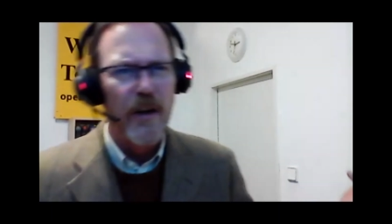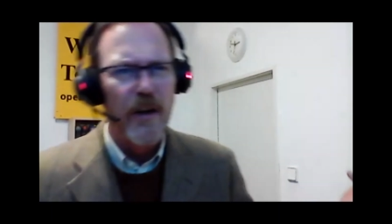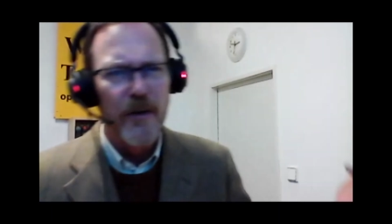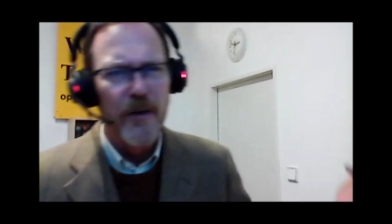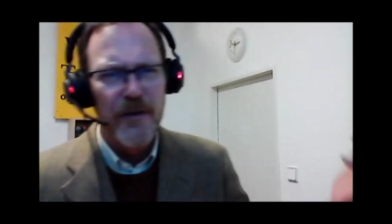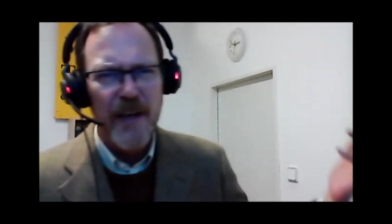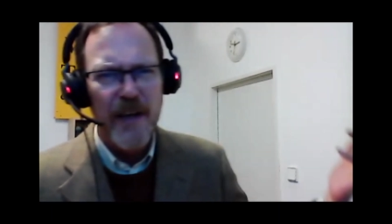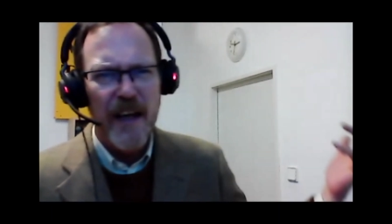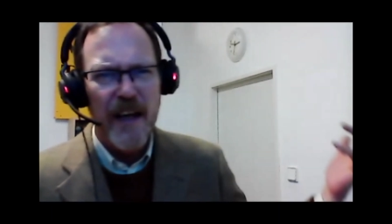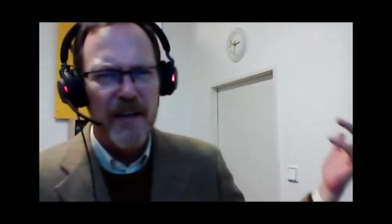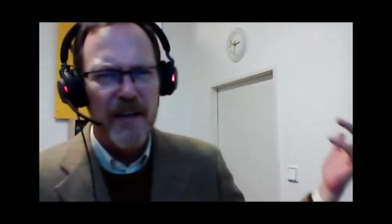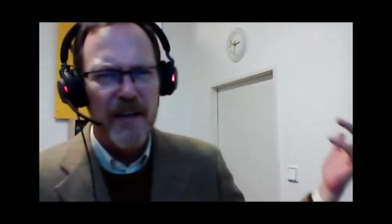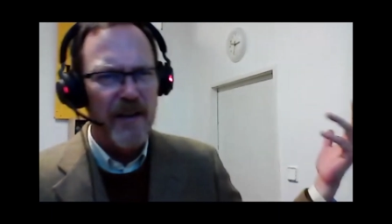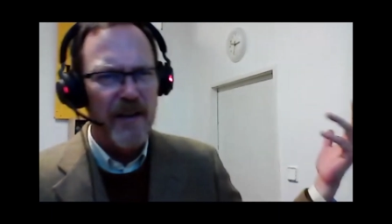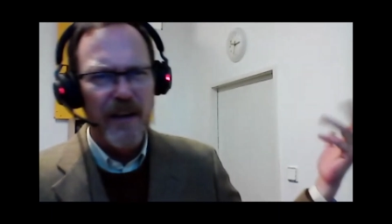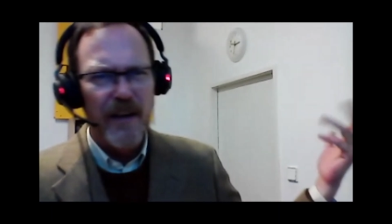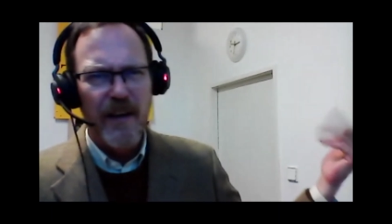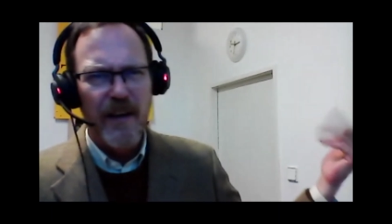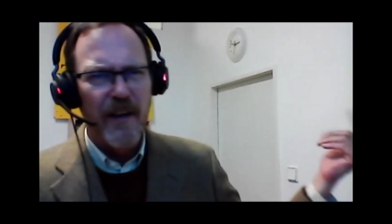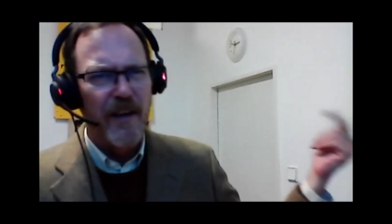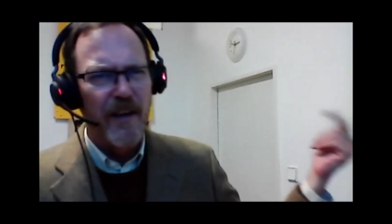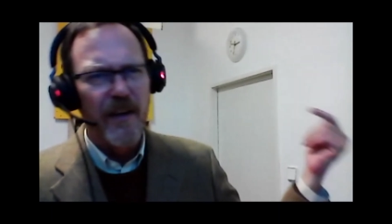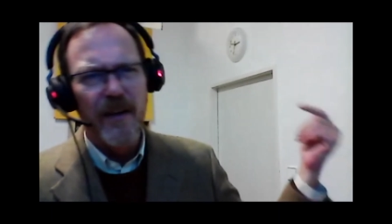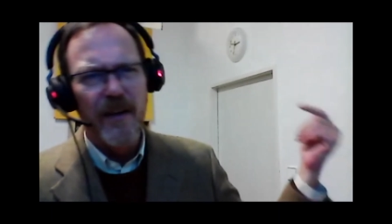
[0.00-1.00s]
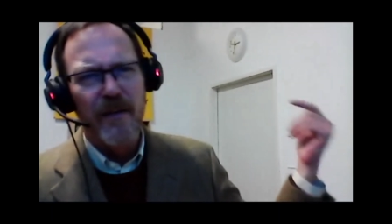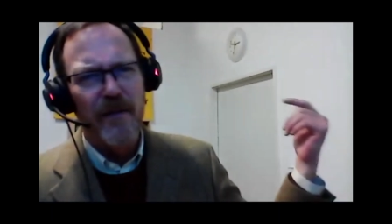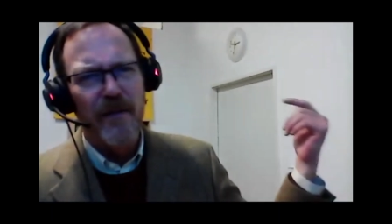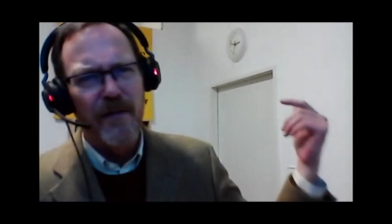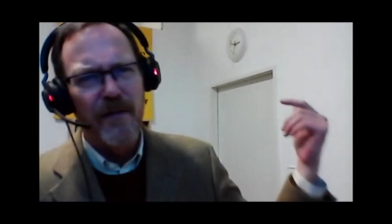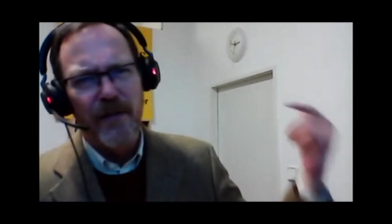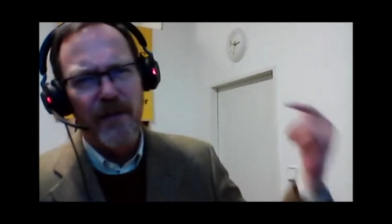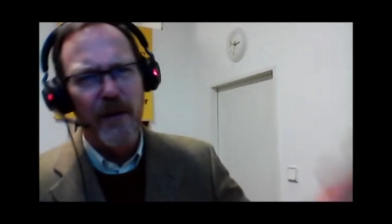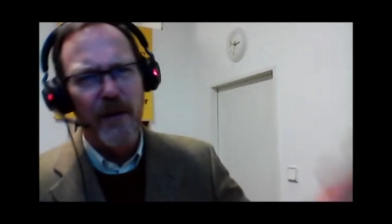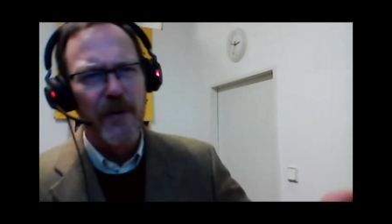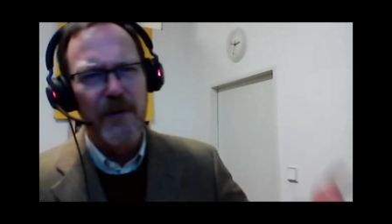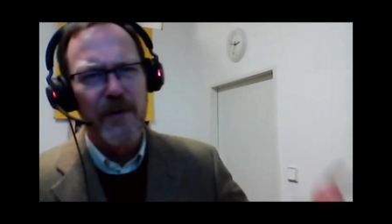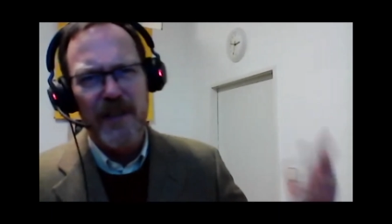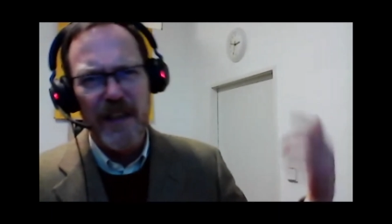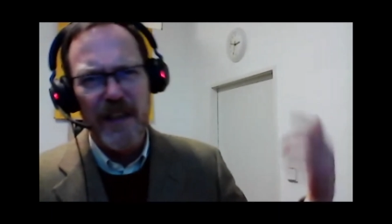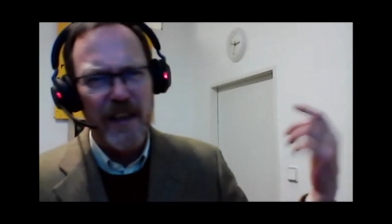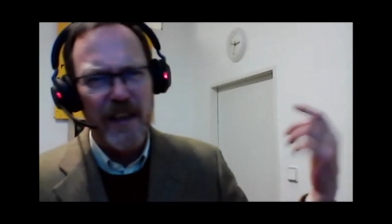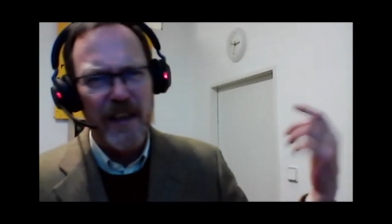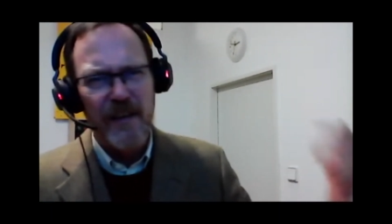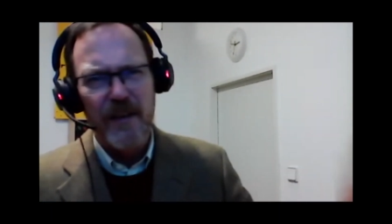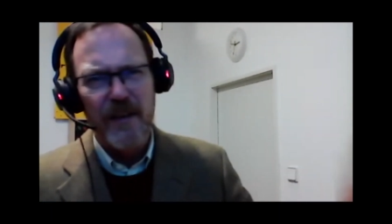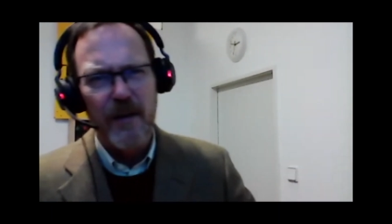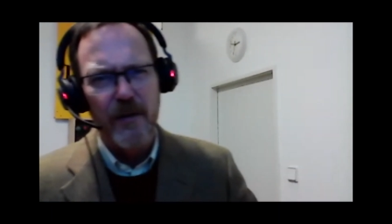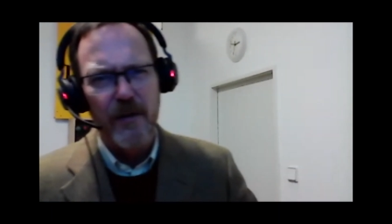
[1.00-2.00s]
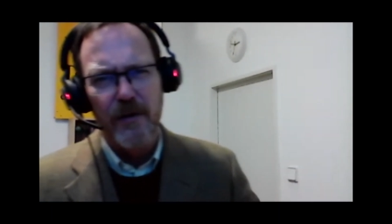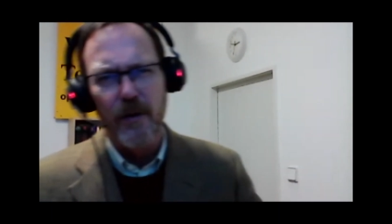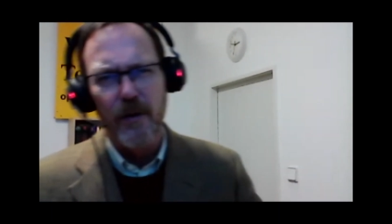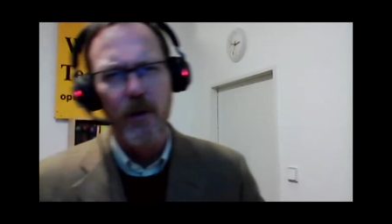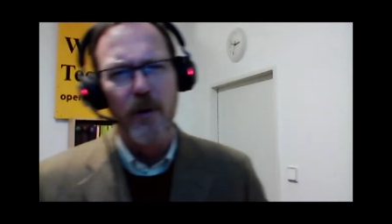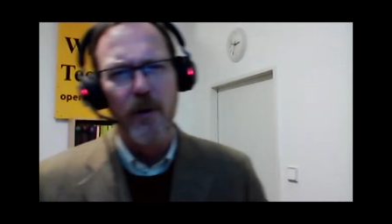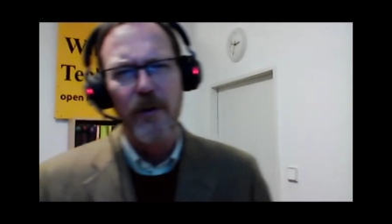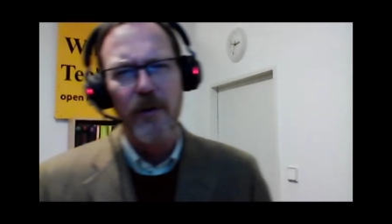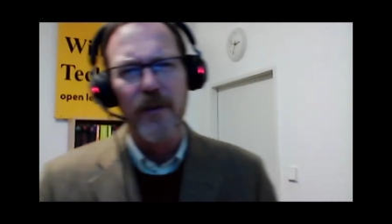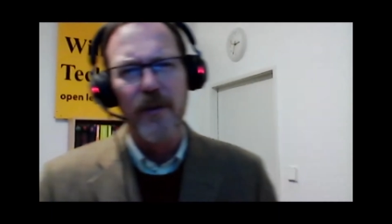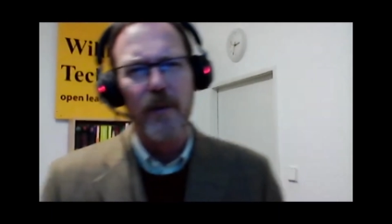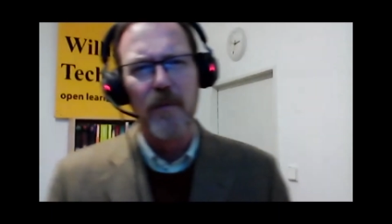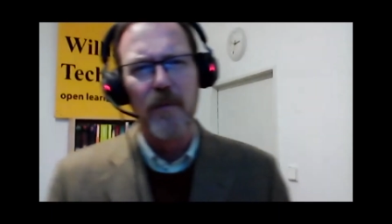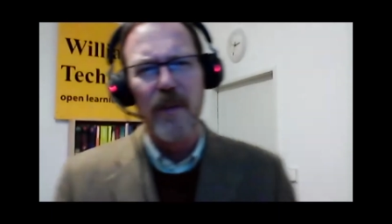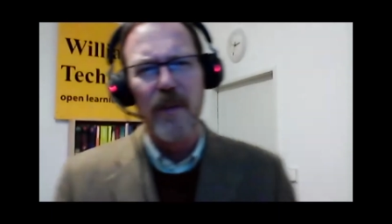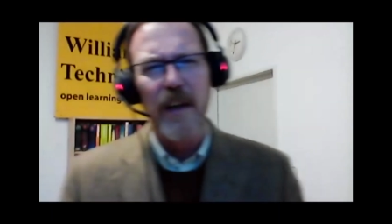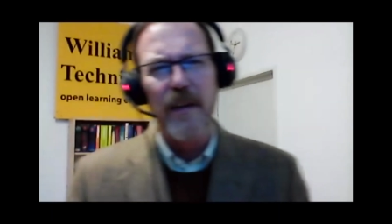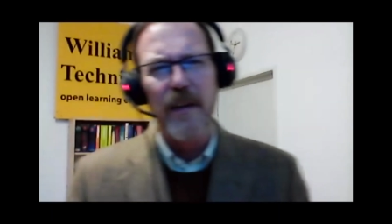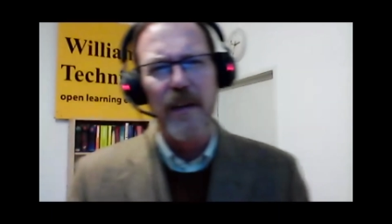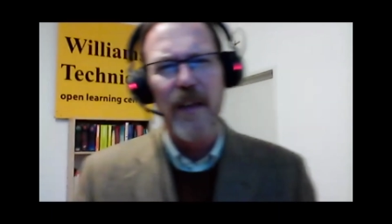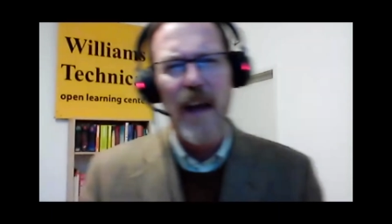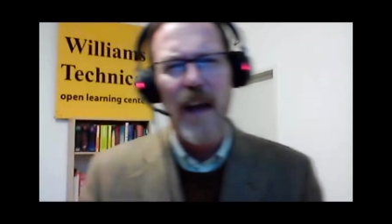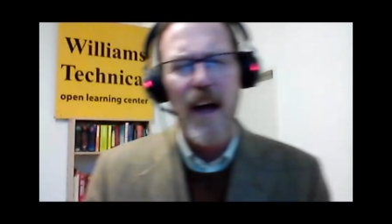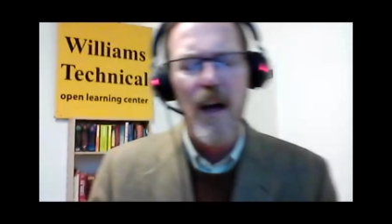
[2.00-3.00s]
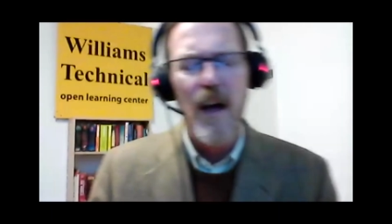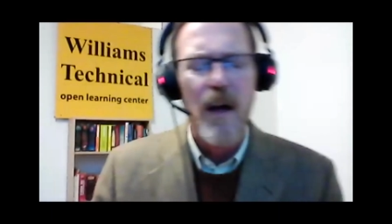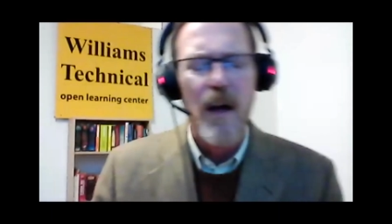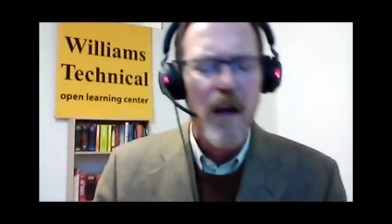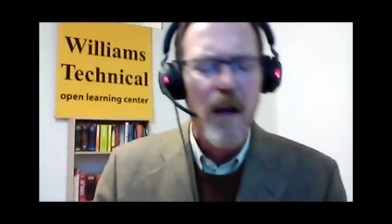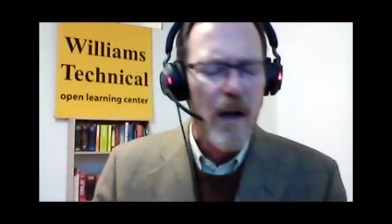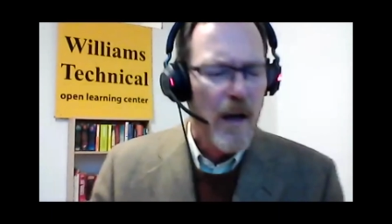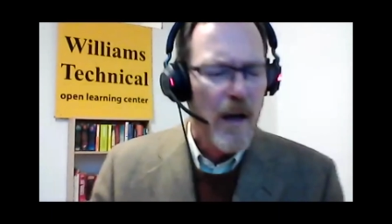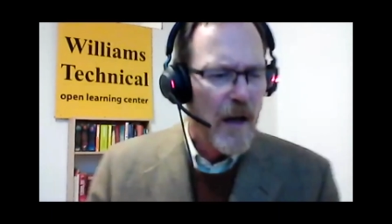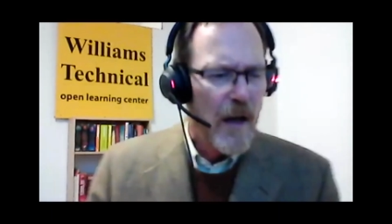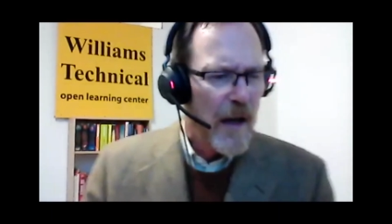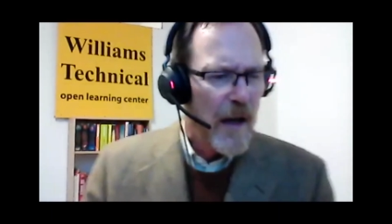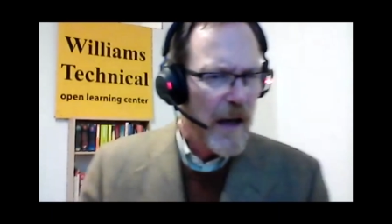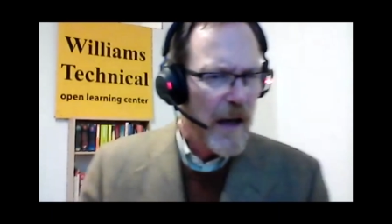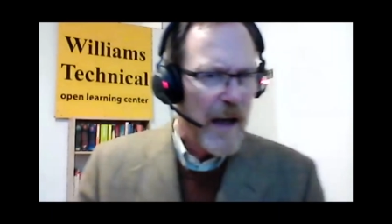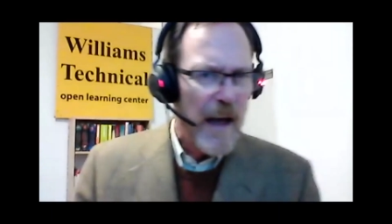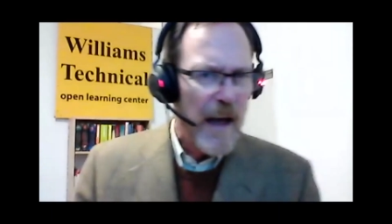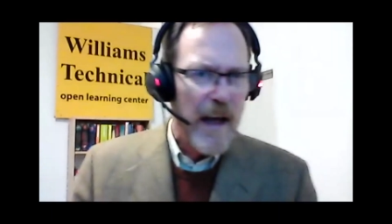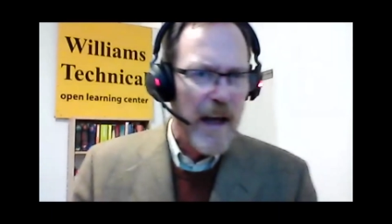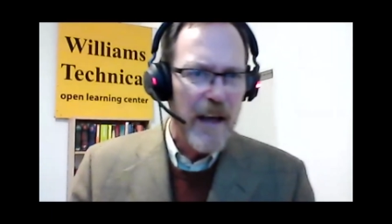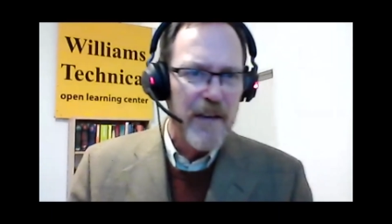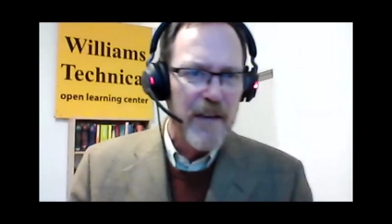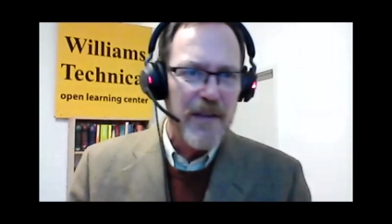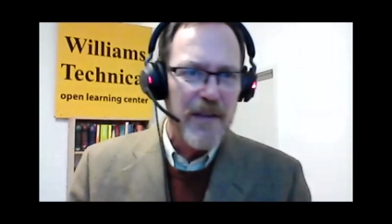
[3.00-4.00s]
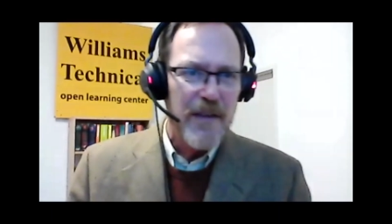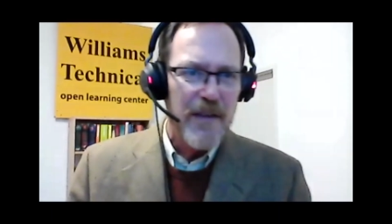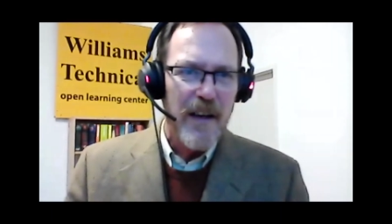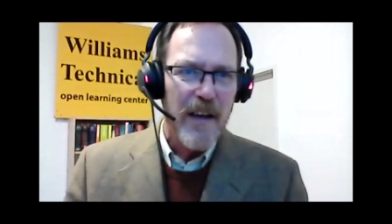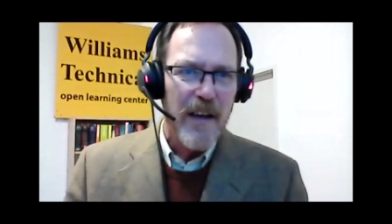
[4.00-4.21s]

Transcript: 10 to 13 years old, something like that. And